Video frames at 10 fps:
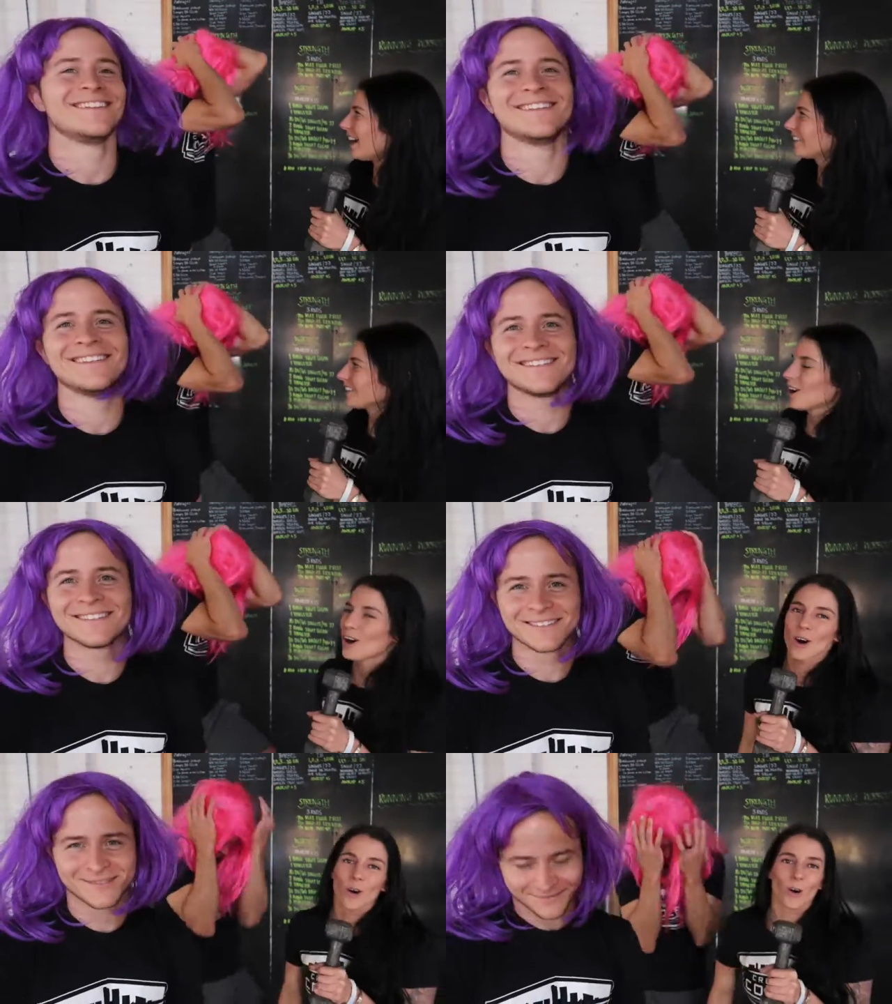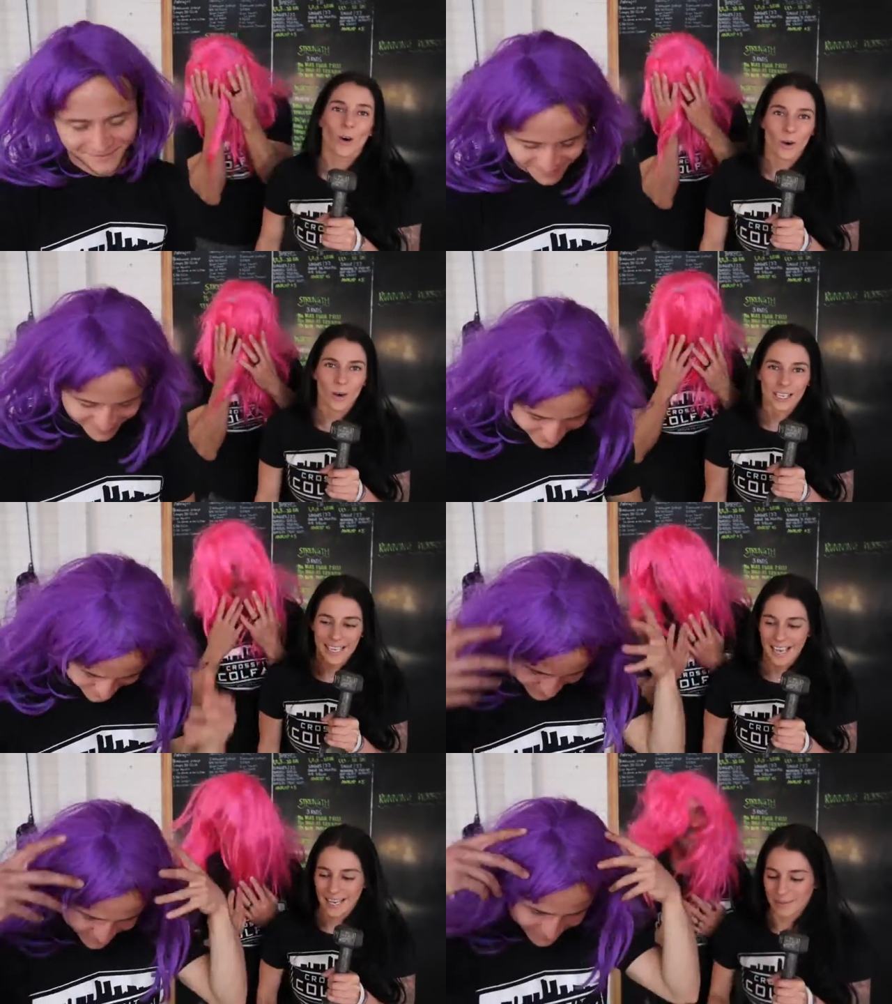Speaker 1: won the
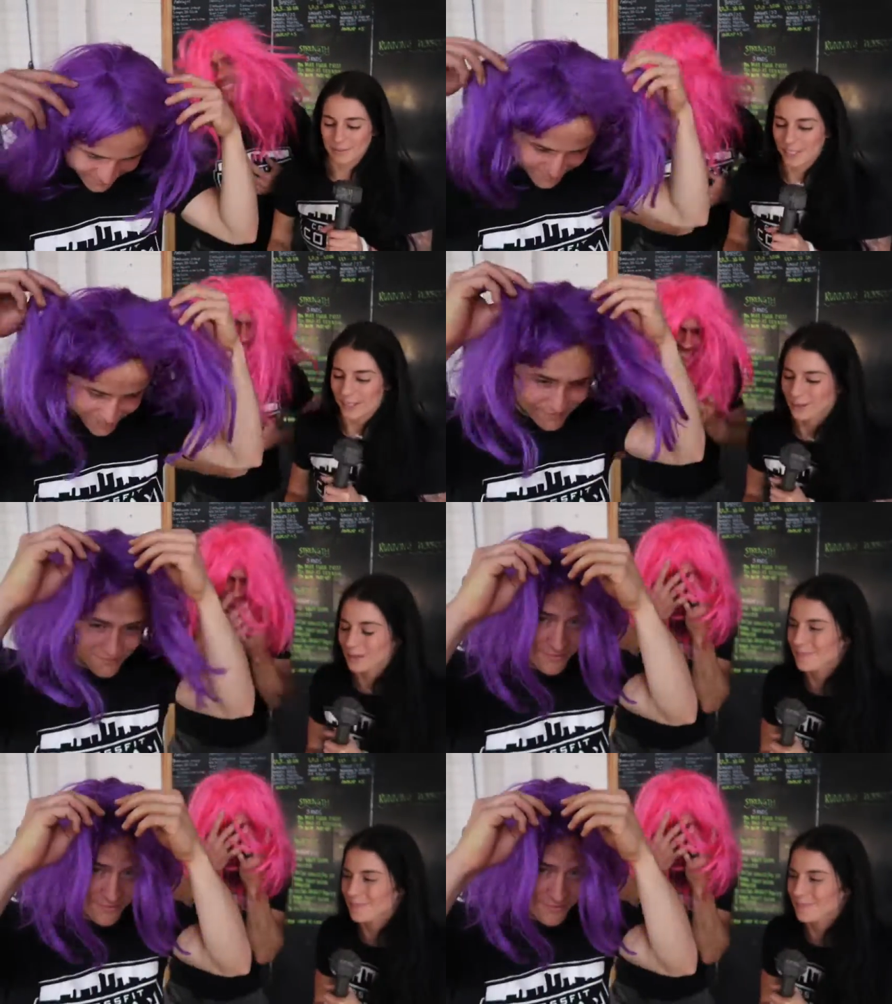whole game, so